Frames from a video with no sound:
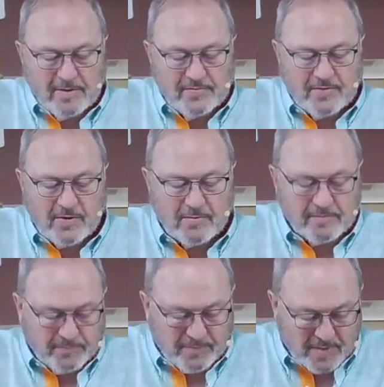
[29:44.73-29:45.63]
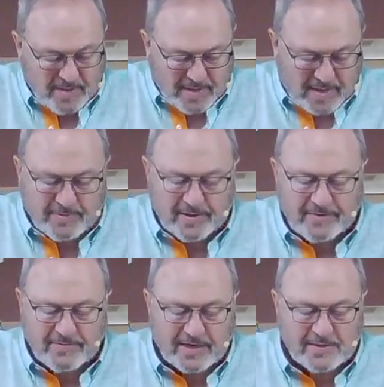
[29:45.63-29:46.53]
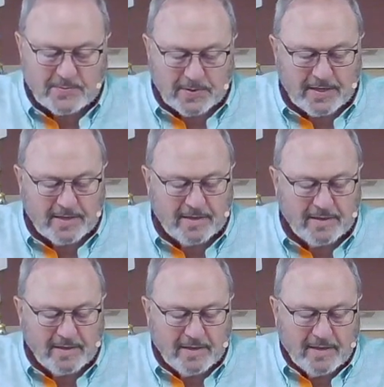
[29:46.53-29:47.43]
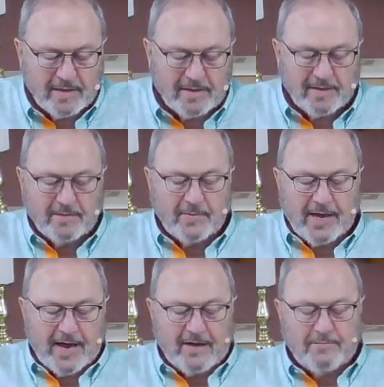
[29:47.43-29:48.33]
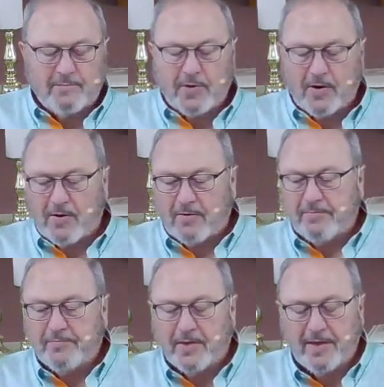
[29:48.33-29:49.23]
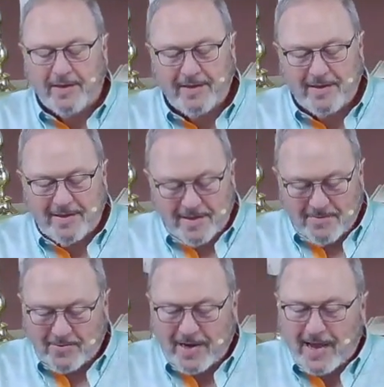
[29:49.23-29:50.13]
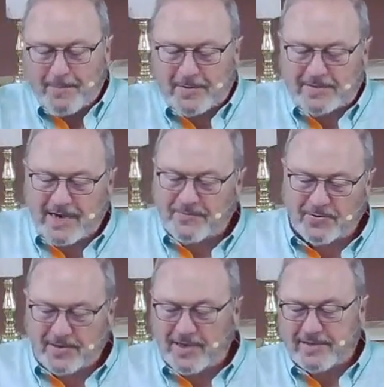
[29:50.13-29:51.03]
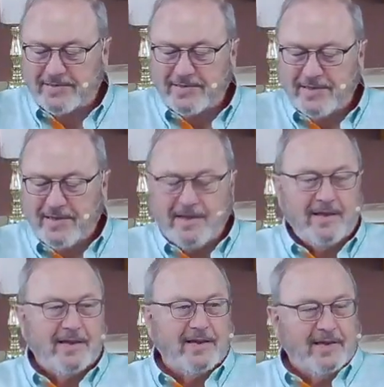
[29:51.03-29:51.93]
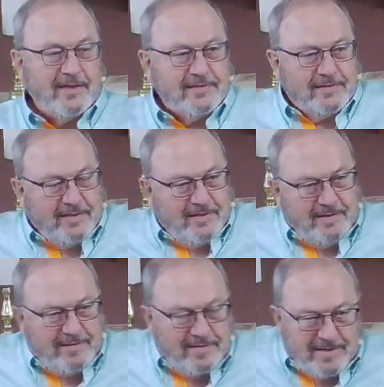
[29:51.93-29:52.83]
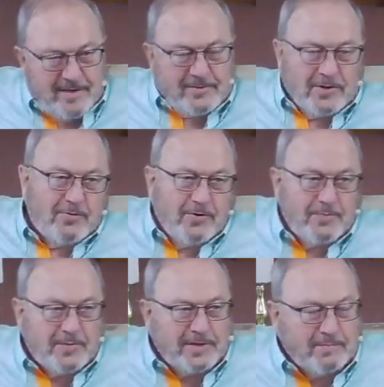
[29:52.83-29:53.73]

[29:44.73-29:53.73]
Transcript: So I believe next week we have Paul what happens after this is there's a group that